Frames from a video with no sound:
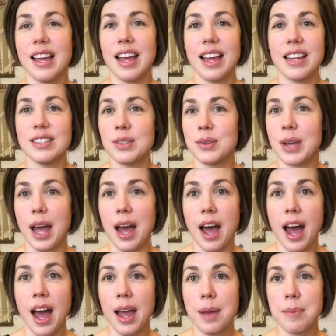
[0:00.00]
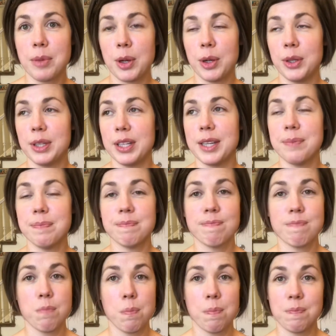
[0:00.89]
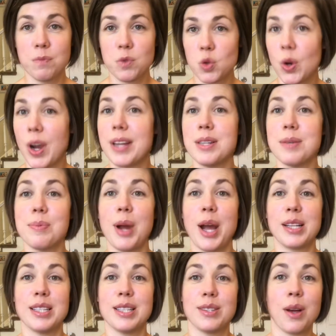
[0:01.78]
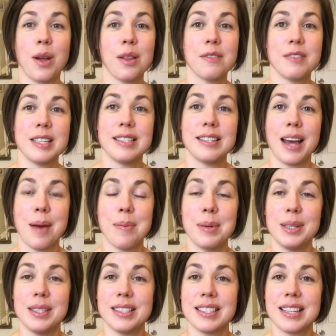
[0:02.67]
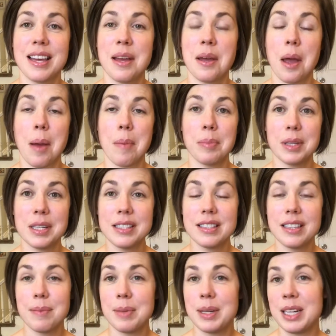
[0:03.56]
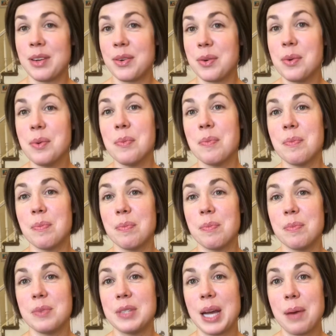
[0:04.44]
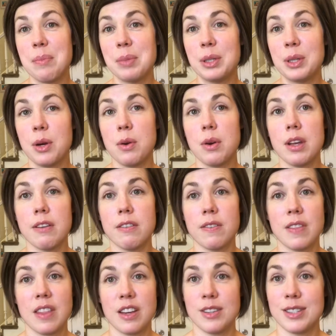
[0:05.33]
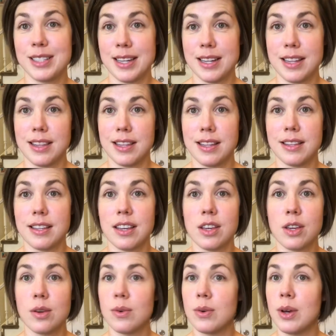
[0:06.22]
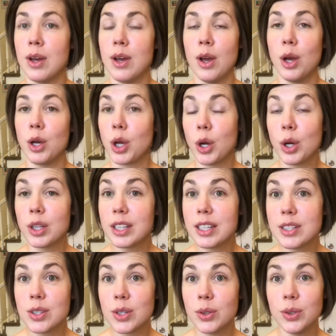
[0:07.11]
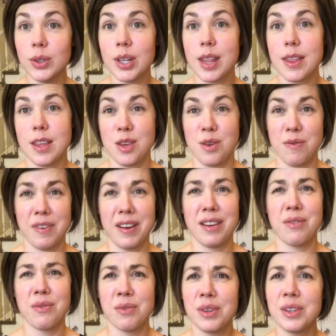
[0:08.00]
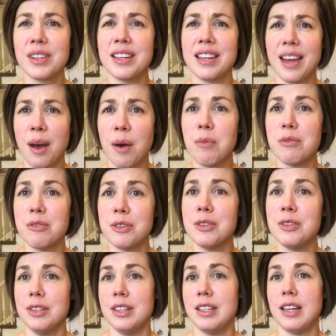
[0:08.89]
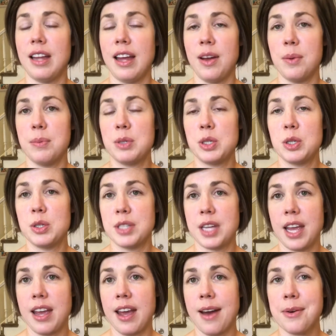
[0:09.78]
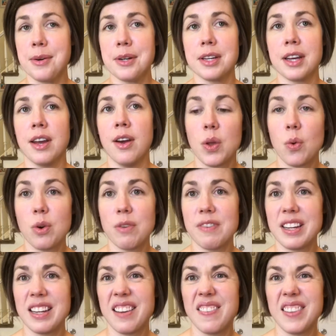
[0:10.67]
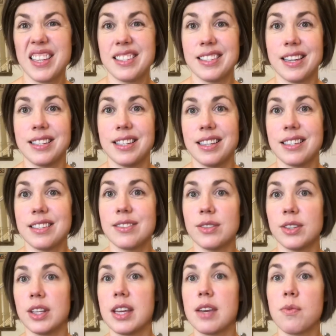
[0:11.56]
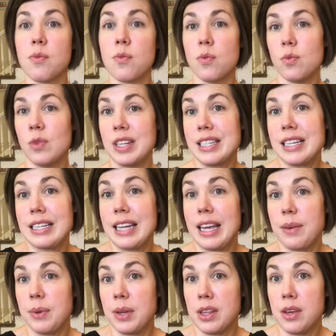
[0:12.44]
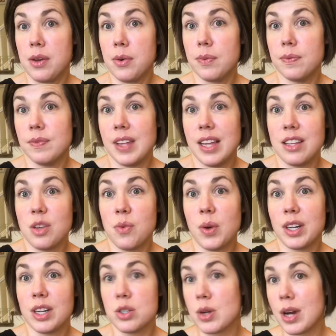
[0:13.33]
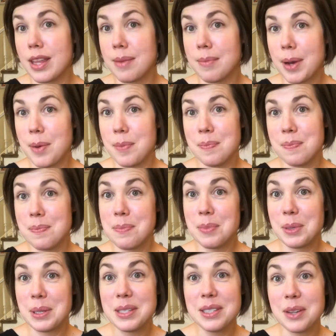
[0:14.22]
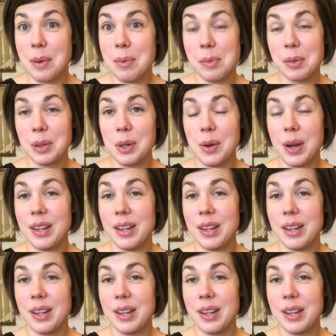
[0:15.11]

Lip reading: And so yeah, I am currently trying to practice all of these habits. And please let me know down below if there's anything that you currently do that you find really helpful that helps your day out, or if any of these ideas really resonate with you and you want to try them out. Please comment below.